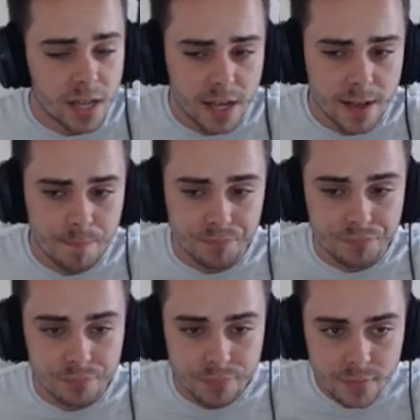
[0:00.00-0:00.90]
Um,
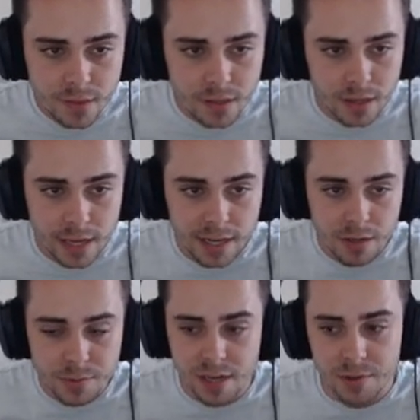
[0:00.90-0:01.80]
and
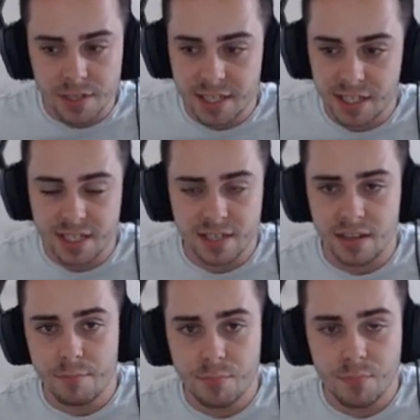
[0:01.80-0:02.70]
obviously, I want to take this because
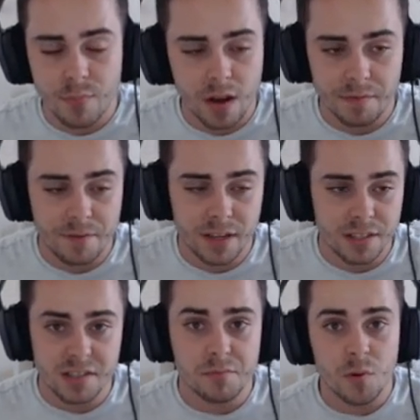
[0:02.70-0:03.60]
I I figured
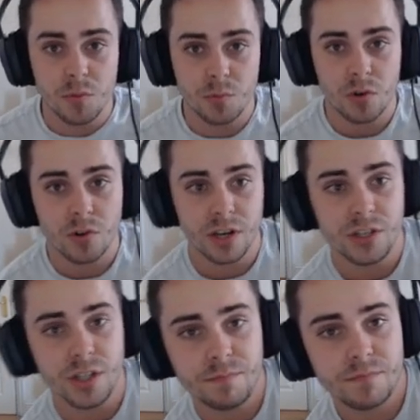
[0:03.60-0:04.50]
someone would want
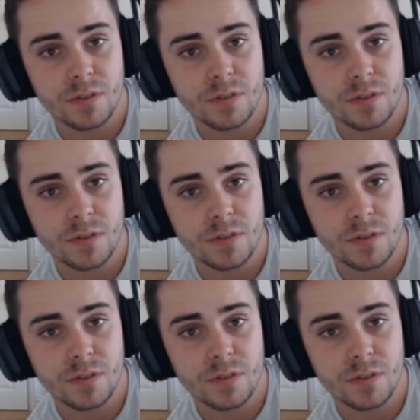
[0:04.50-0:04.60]
Greninja.